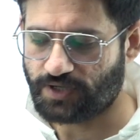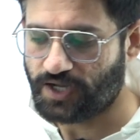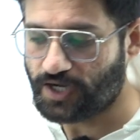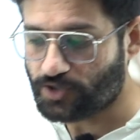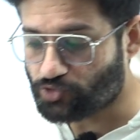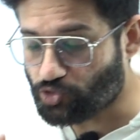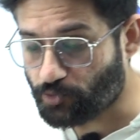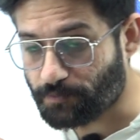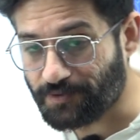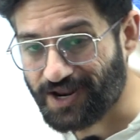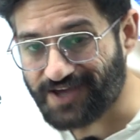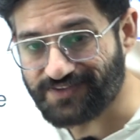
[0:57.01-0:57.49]

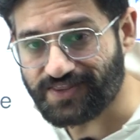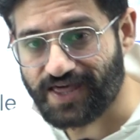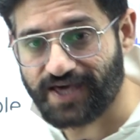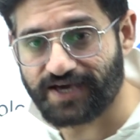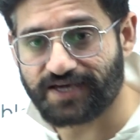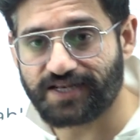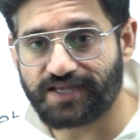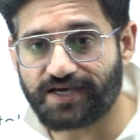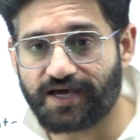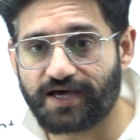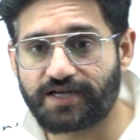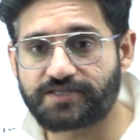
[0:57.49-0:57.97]
to plan
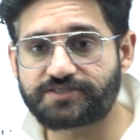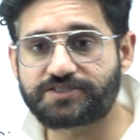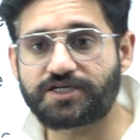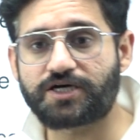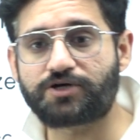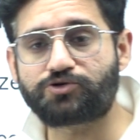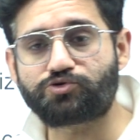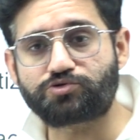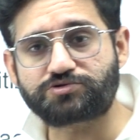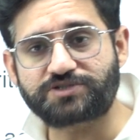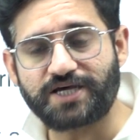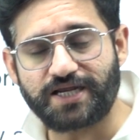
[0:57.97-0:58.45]
agriculture,
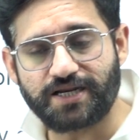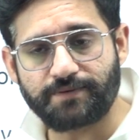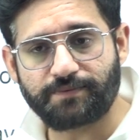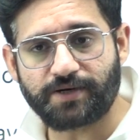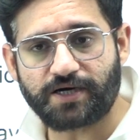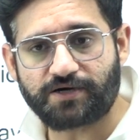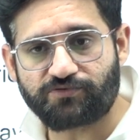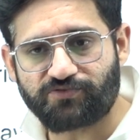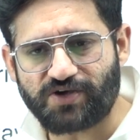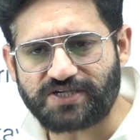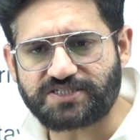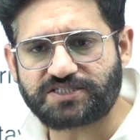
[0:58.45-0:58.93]
to
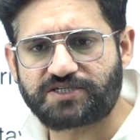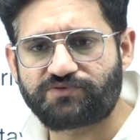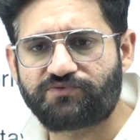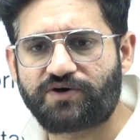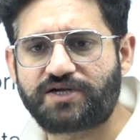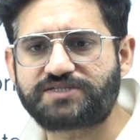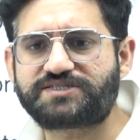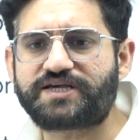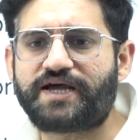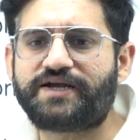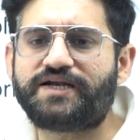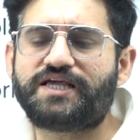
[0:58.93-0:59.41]
celebrate
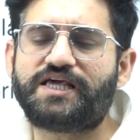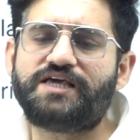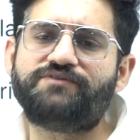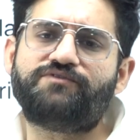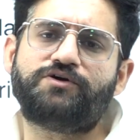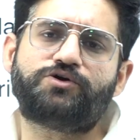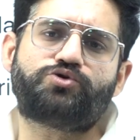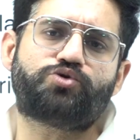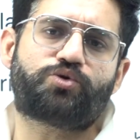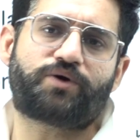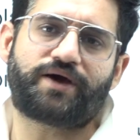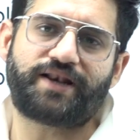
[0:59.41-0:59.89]
festivals, and
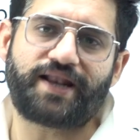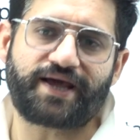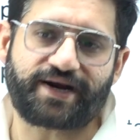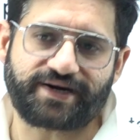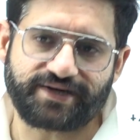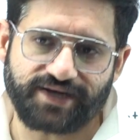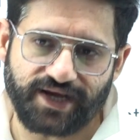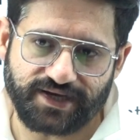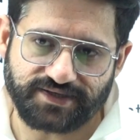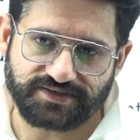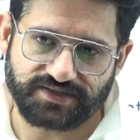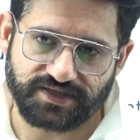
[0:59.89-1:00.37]
even to collect
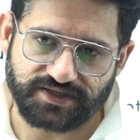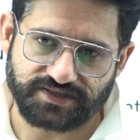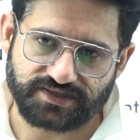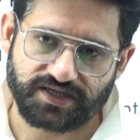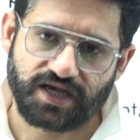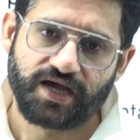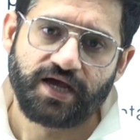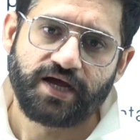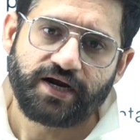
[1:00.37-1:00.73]
taxes.